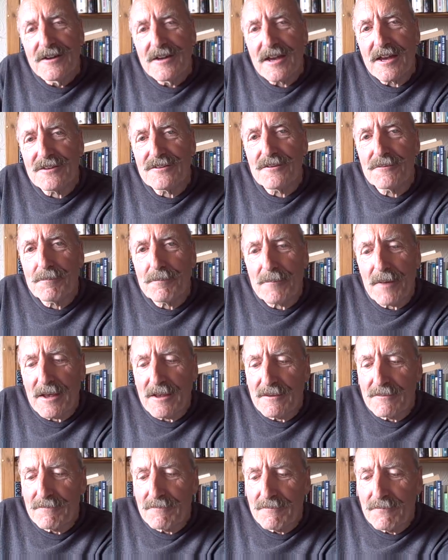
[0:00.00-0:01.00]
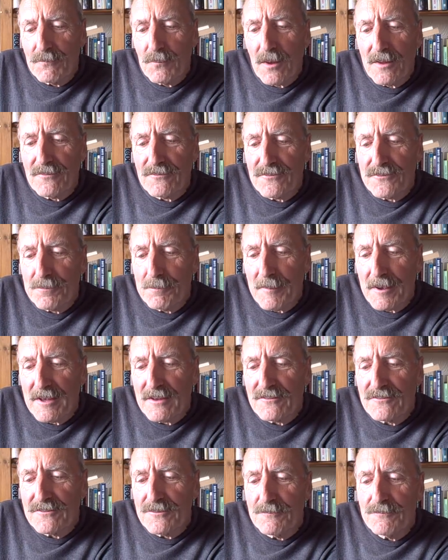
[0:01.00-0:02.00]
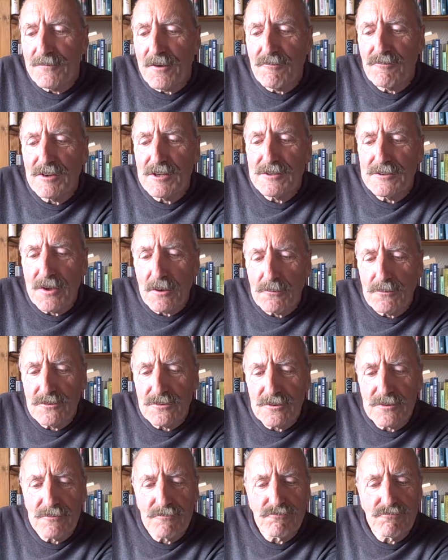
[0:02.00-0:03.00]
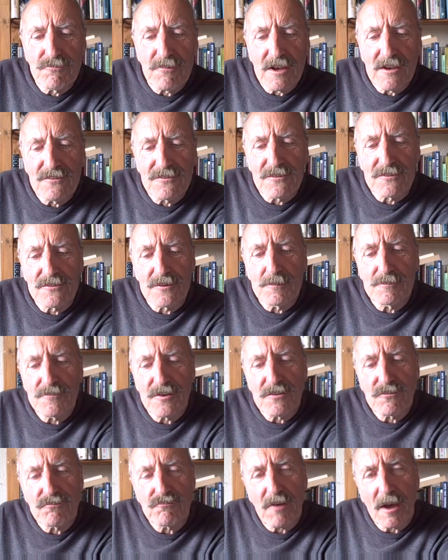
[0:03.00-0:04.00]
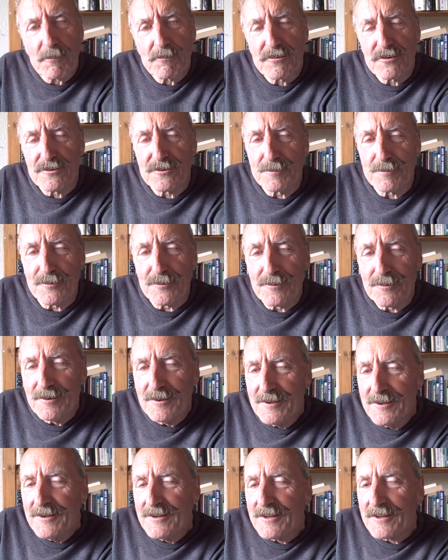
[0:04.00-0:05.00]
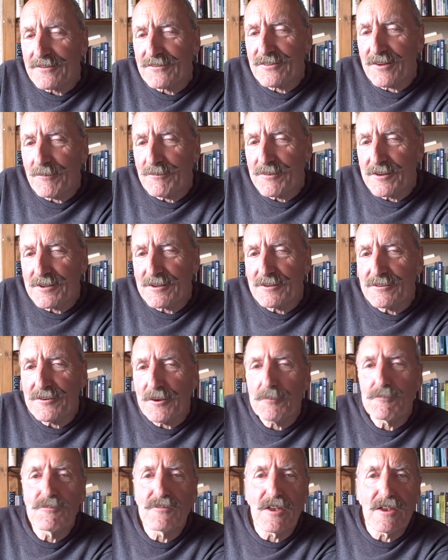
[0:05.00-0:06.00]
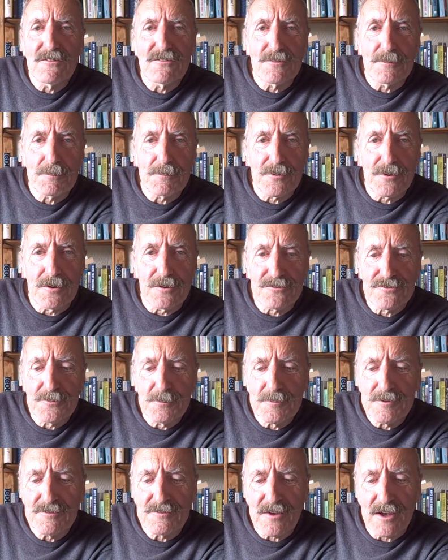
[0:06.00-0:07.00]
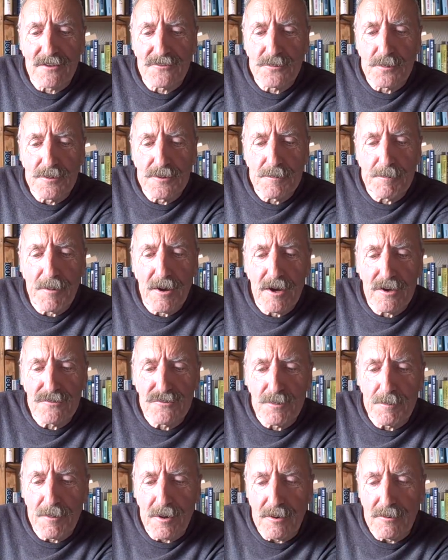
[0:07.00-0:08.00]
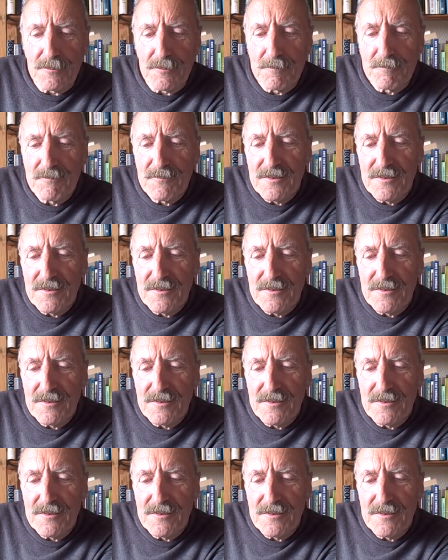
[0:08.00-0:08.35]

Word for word: it at make, once makes the very notion of racism disreputable and something that no decent person would touch with a barge pole.